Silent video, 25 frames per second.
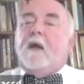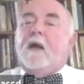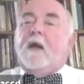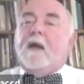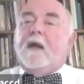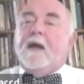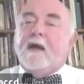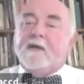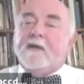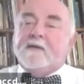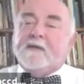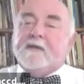
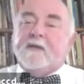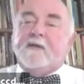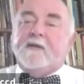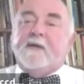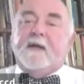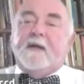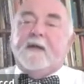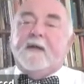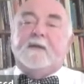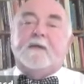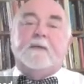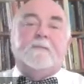Here's another
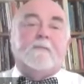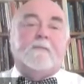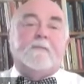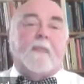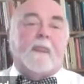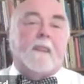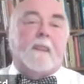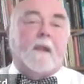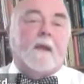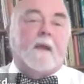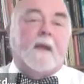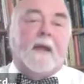hint.
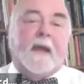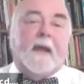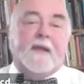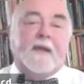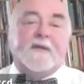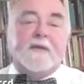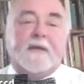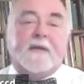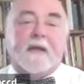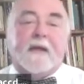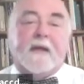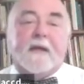
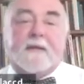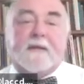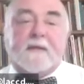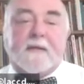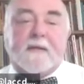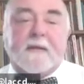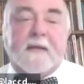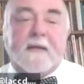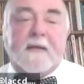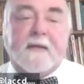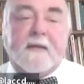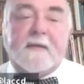
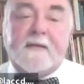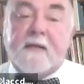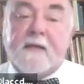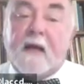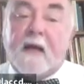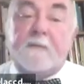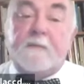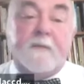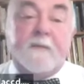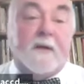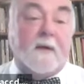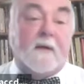Education is
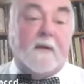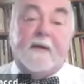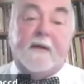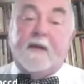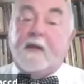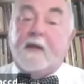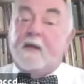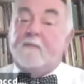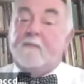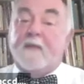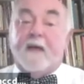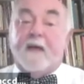not
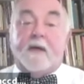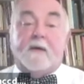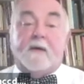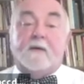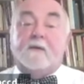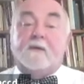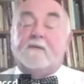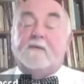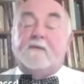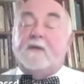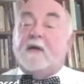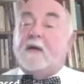merely a matter
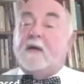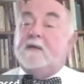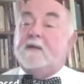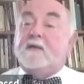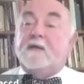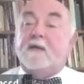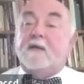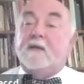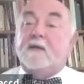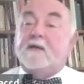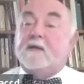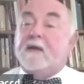of
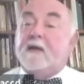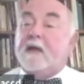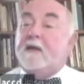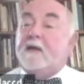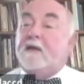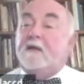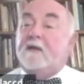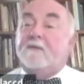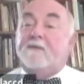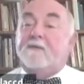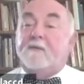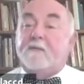content and
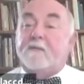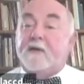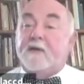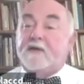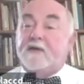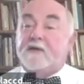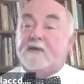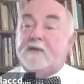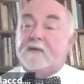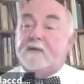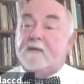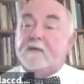
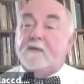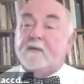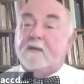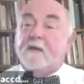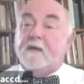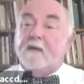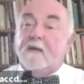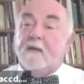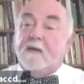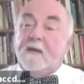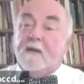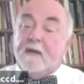information.
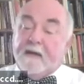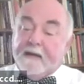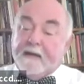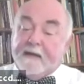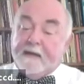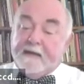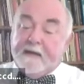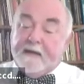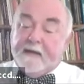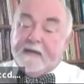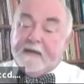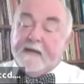
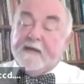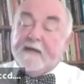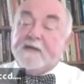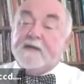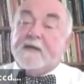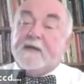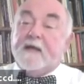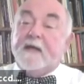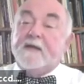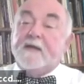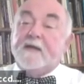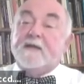Getting an
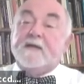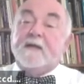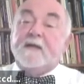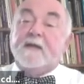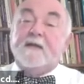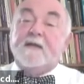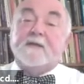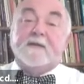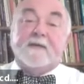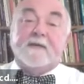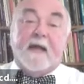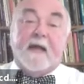education
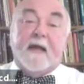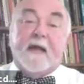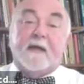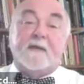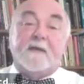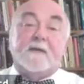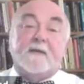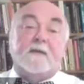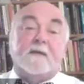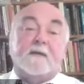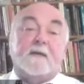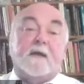is
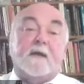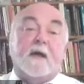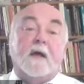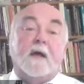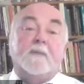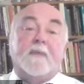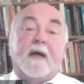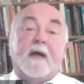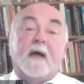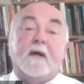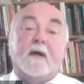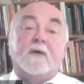not
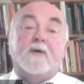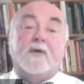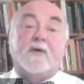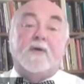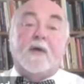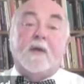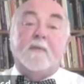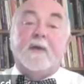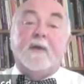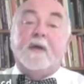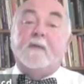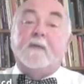about
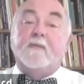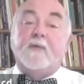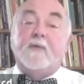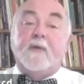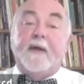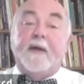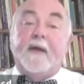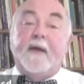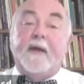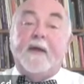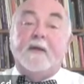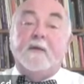cramming a
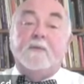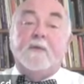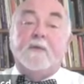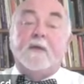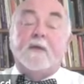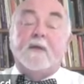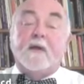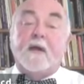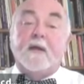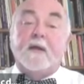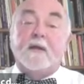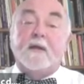brain
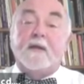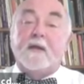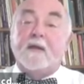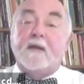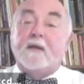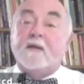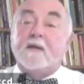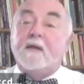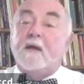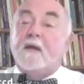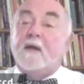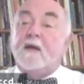with
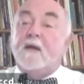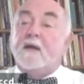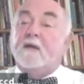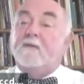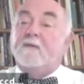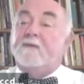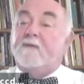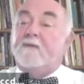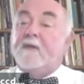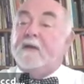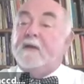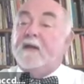content,
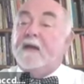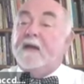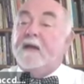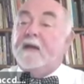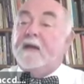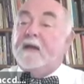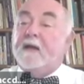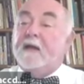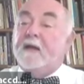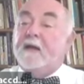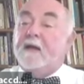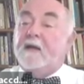funneling
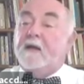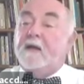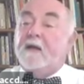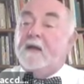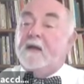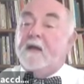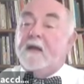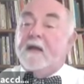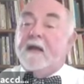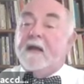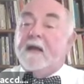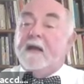it in.
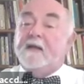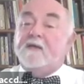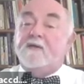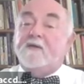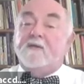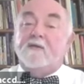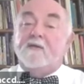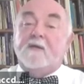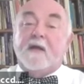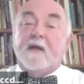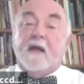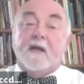
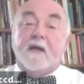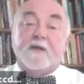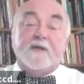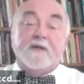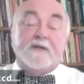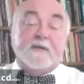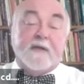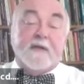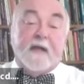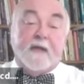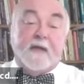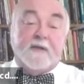It's knowledge
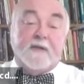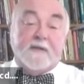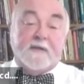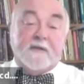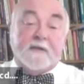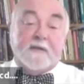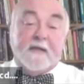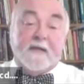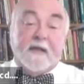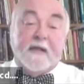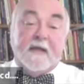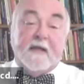is not
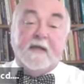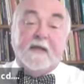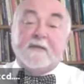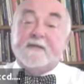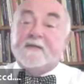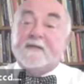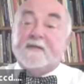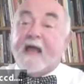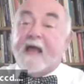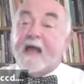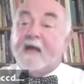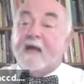just a
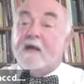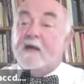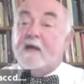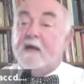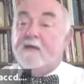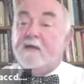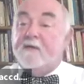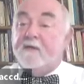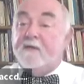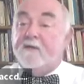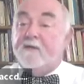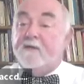sack
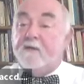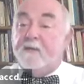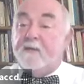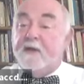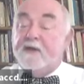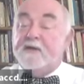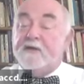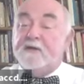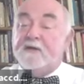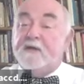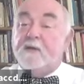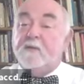of
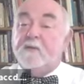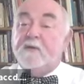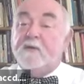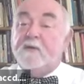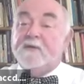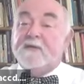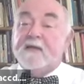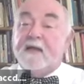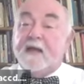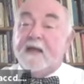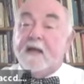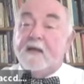information. And
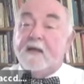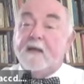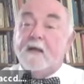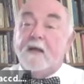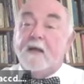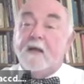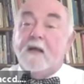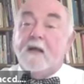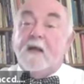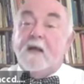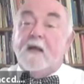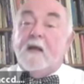once again,
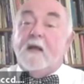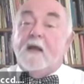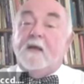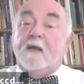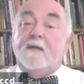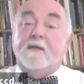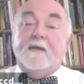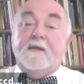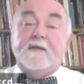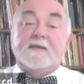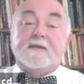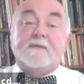
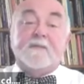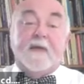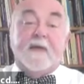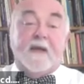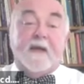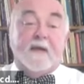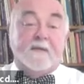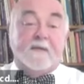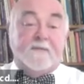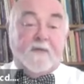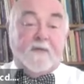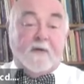this
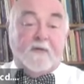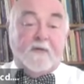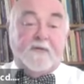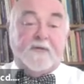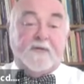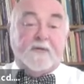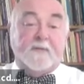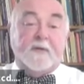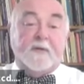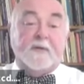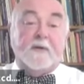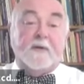may involve
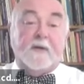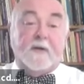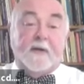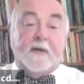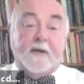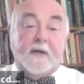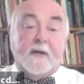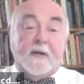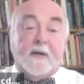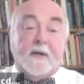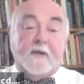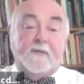some
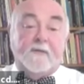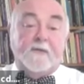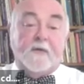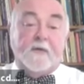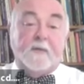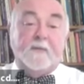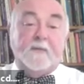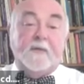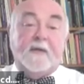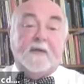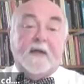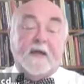unlearning
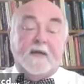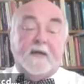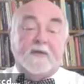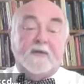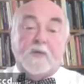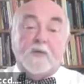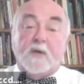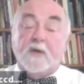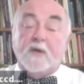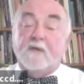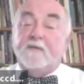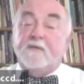from
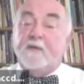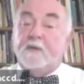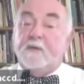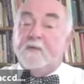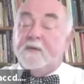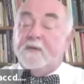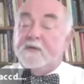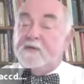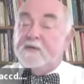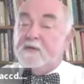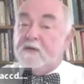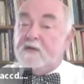K-12 in
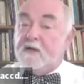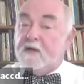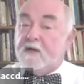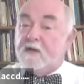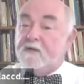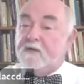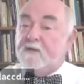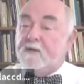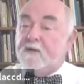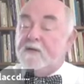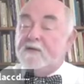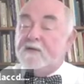which the
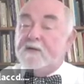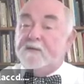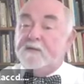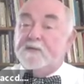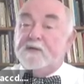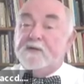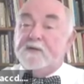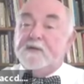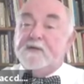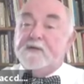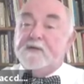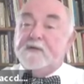contrary
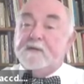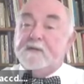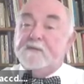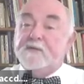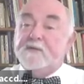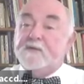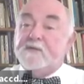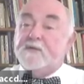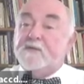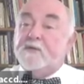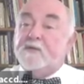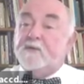assumption
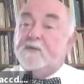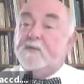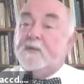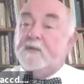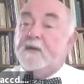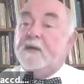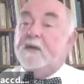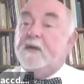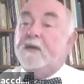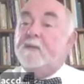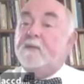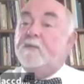seems to
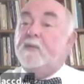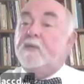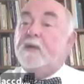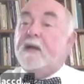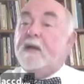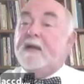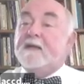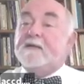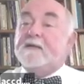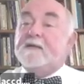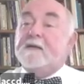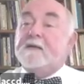be in
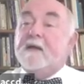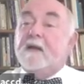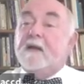place.